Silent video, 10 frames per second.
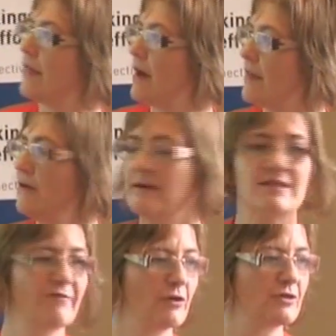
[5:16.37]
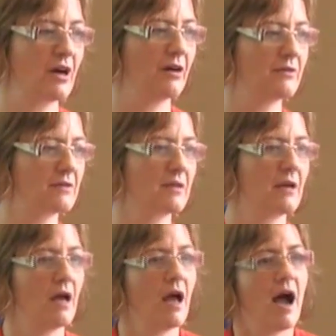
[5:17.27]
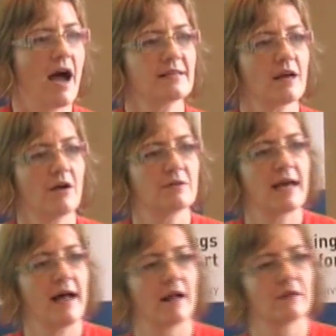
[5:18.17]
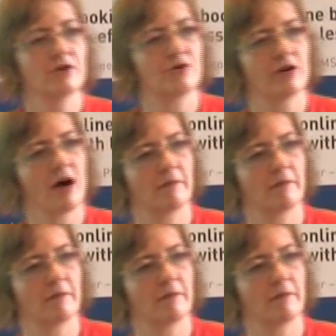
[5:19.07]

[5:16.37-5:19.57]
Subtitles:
The other is photos. As a hotel, you can